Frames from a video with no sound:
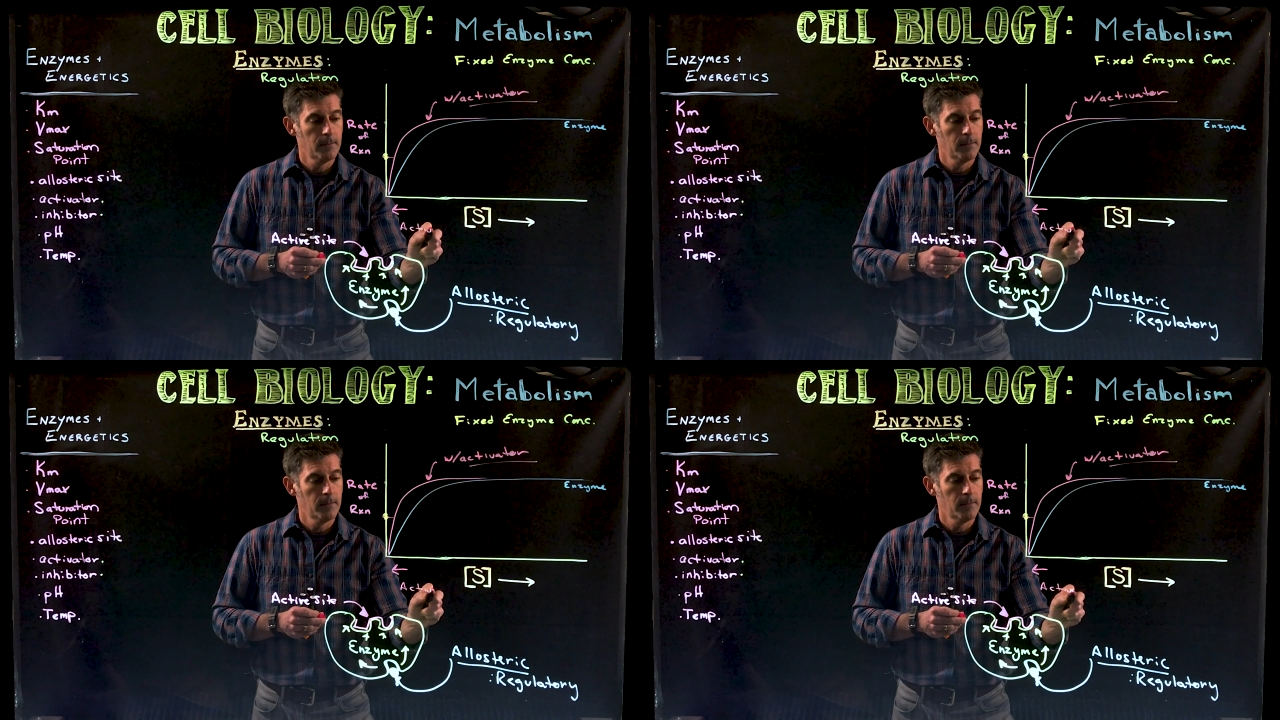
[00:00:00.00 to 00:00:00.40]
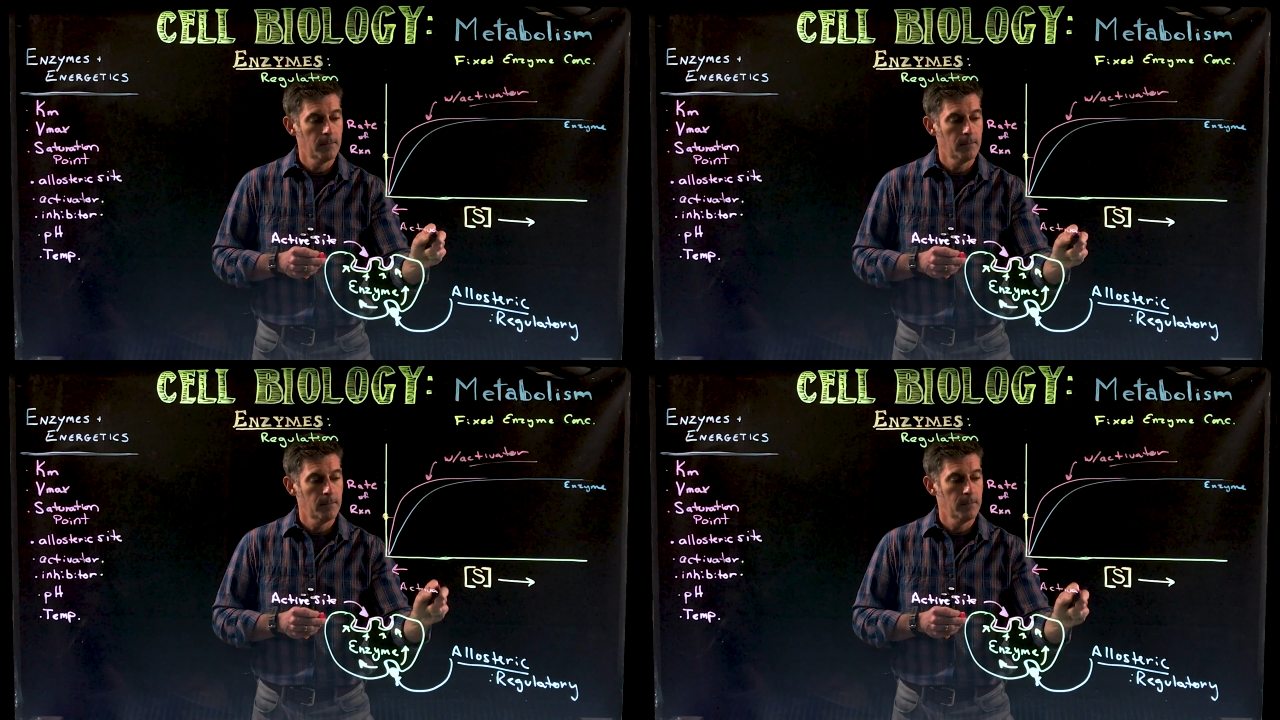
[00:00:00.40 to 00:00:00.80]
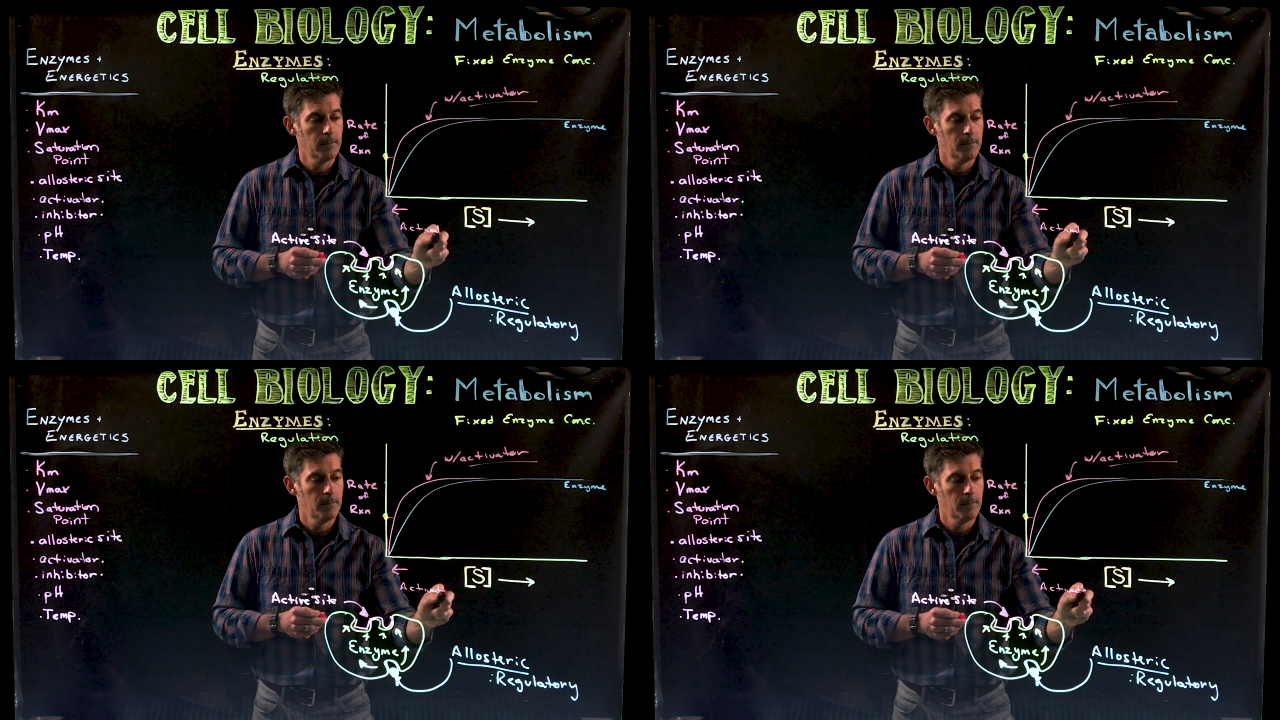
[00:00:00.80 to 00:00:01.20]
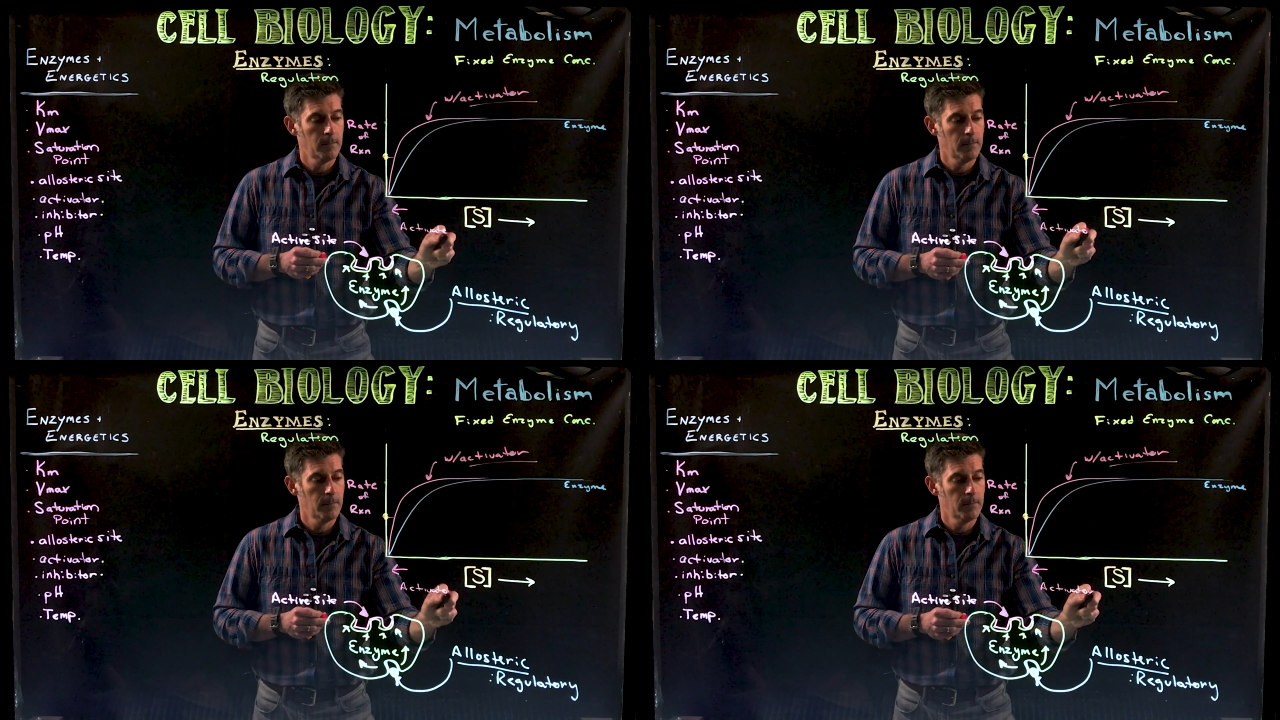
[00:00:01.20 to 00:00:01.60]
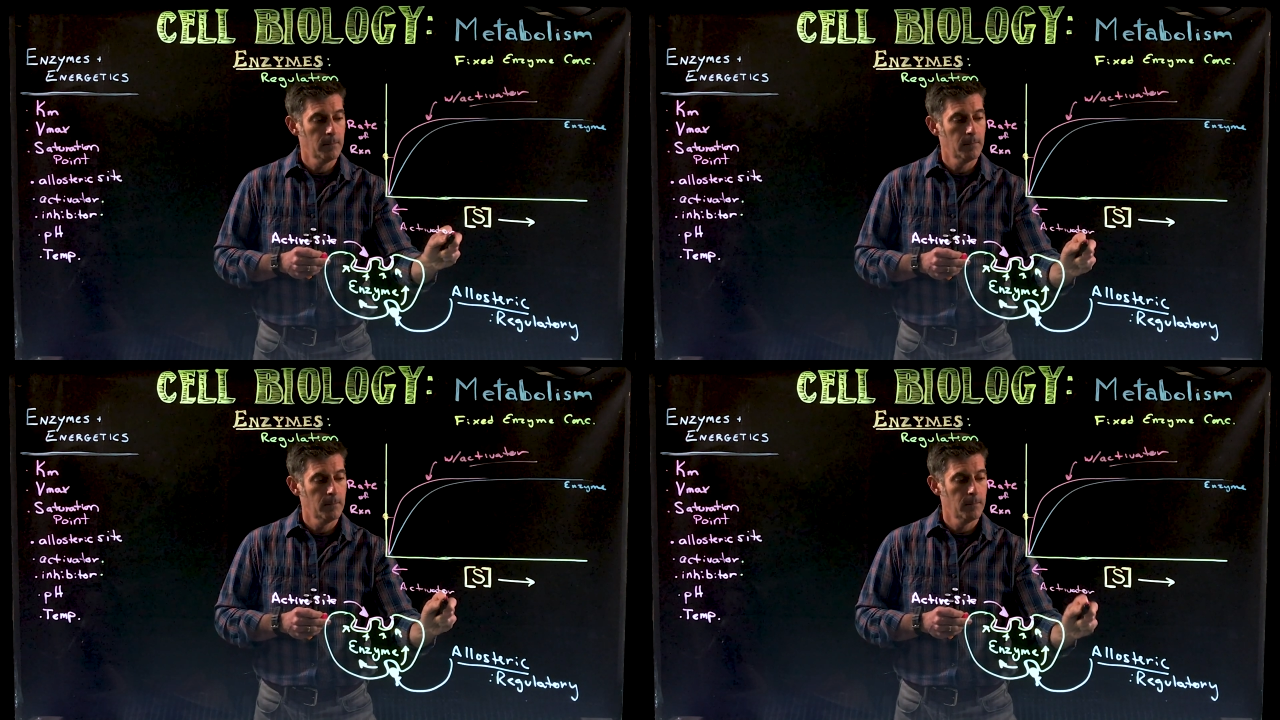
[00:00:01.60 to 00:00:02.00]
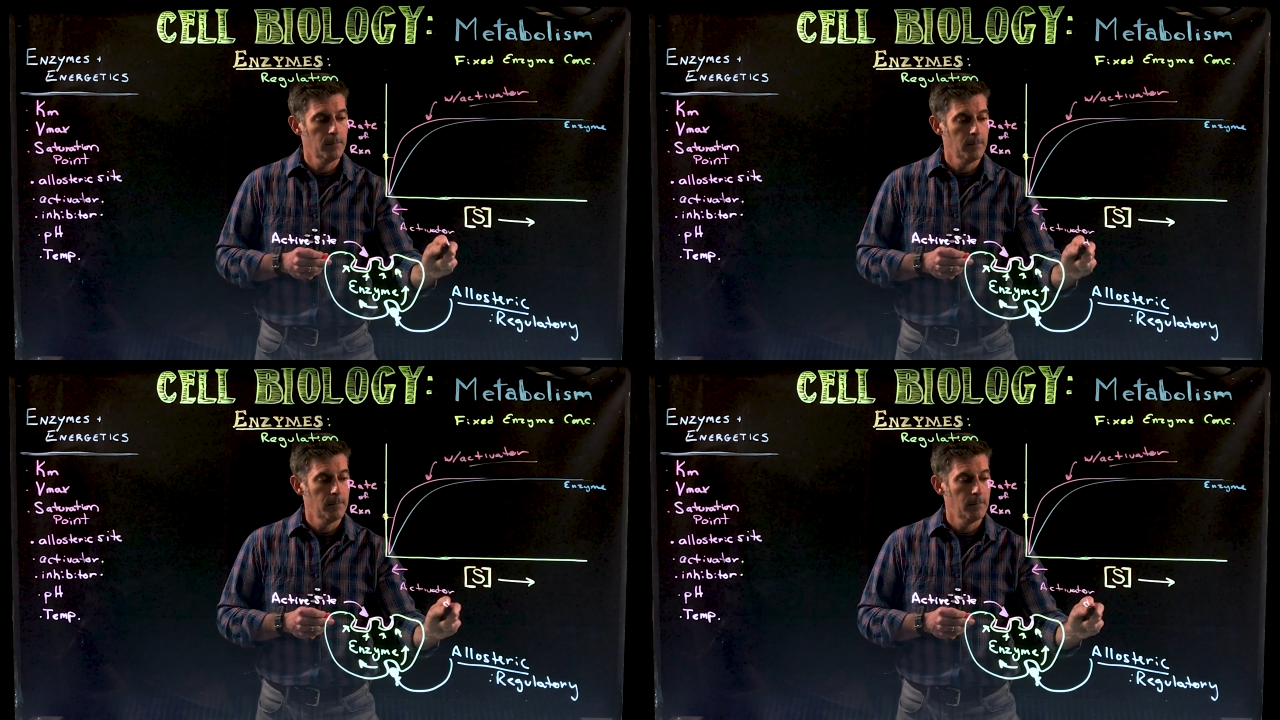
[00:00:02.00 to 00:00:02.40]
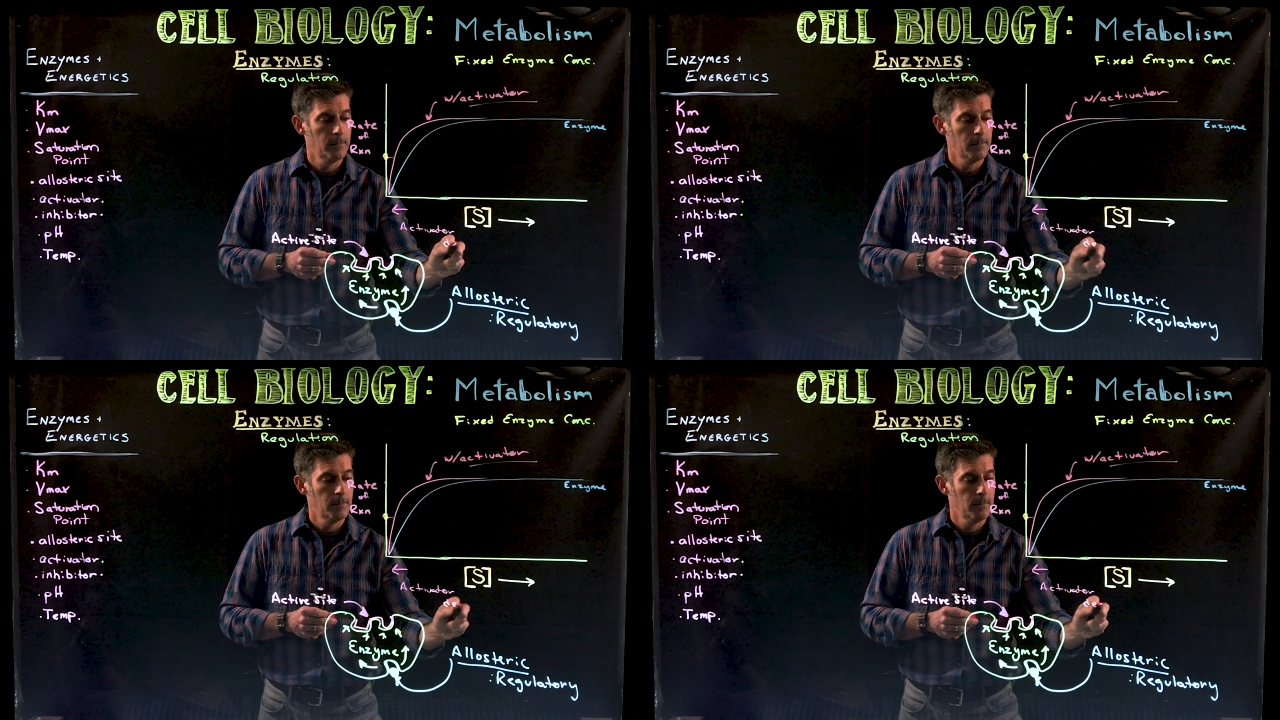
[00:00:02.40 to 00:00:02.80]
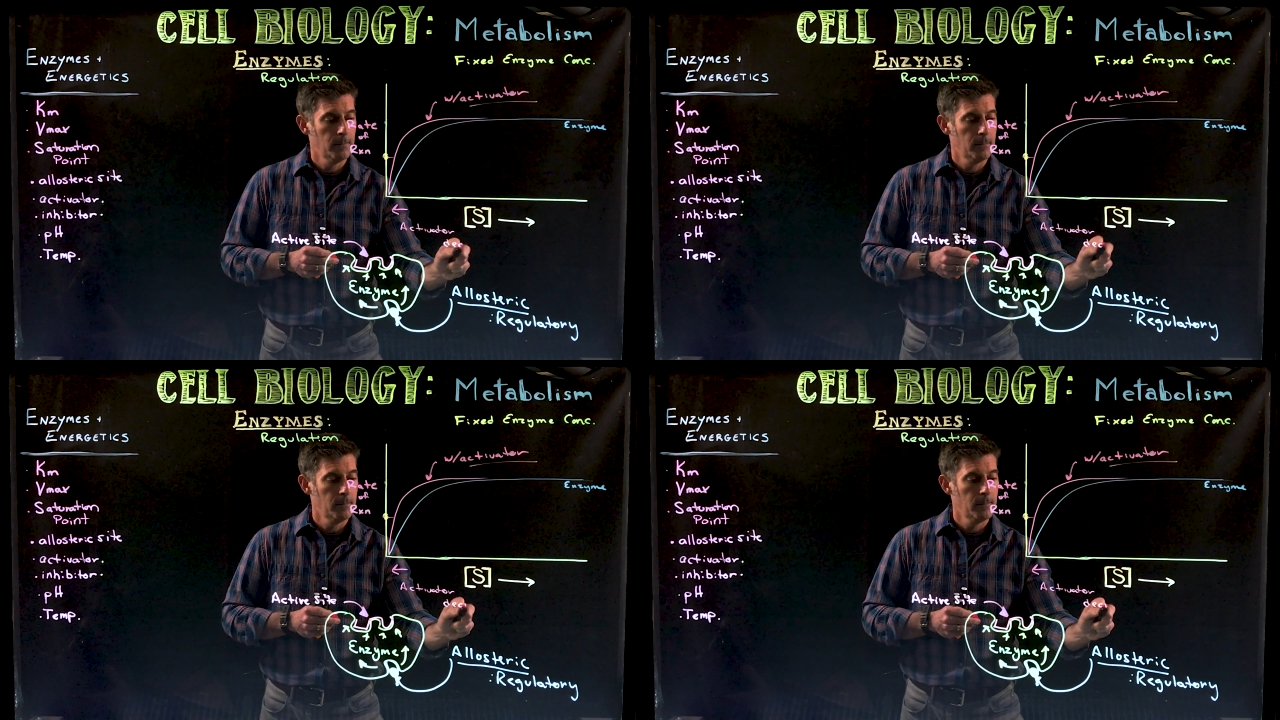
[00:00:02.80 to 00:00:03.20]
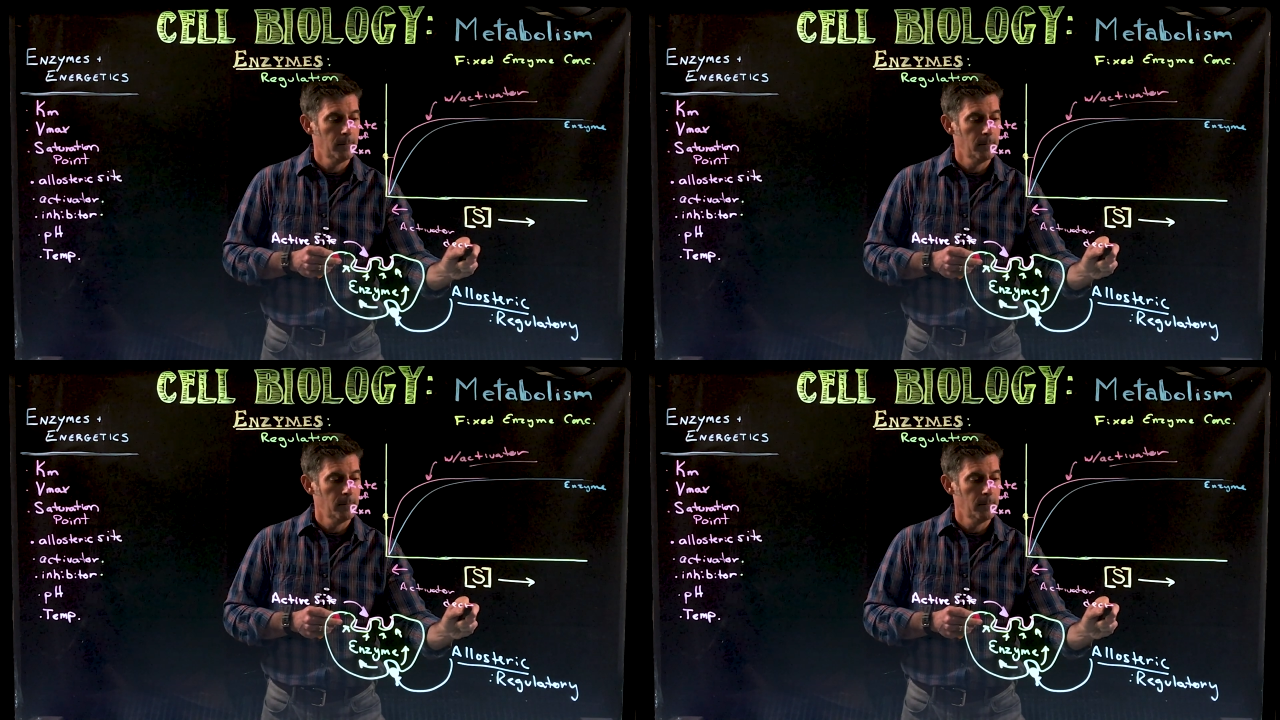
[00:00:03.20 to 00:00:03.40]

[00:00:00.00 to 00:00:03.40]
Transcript: (silence)